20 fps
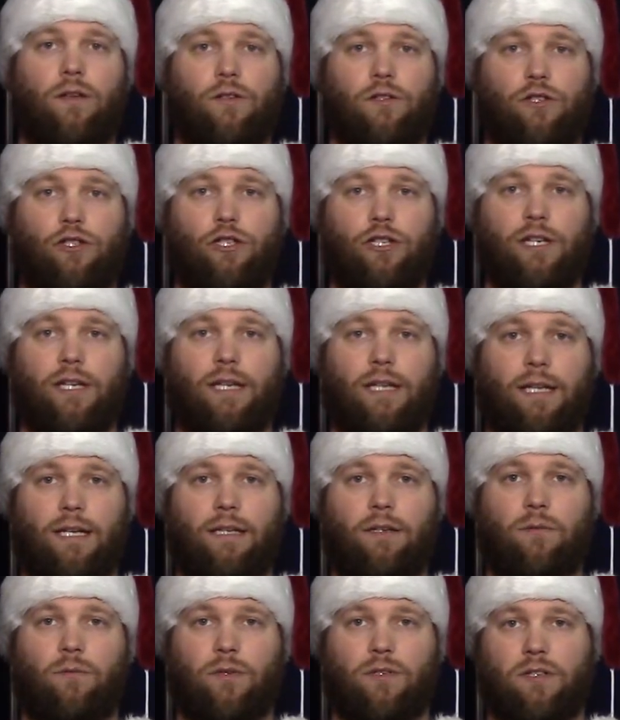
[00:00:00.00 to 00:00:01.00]

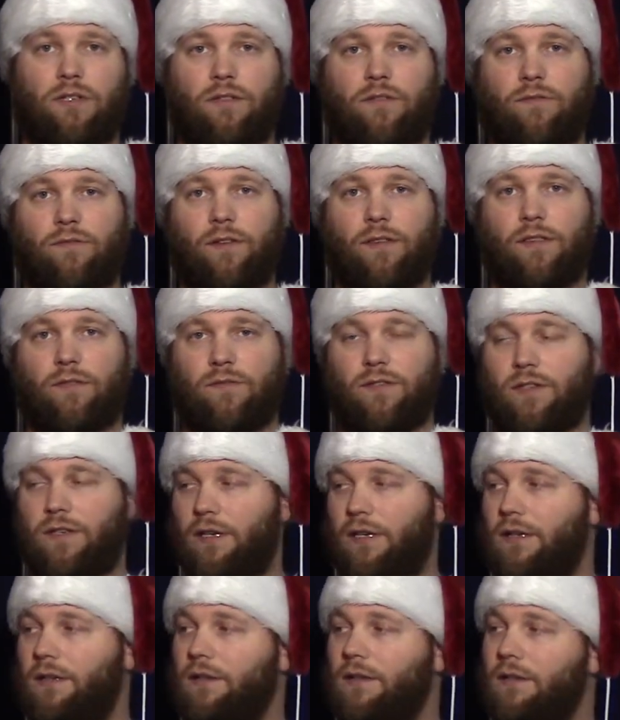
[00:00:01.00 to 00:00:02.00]
G, which is the 5th of
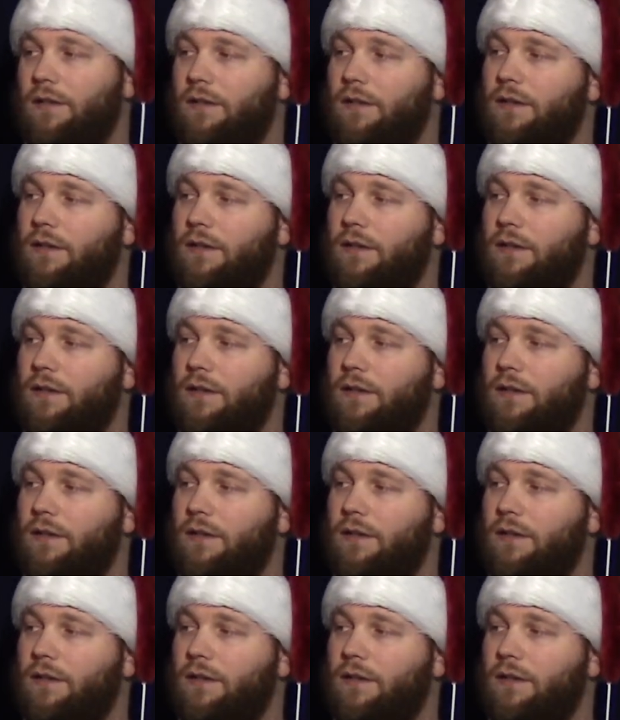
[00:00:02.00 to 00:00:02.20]
C,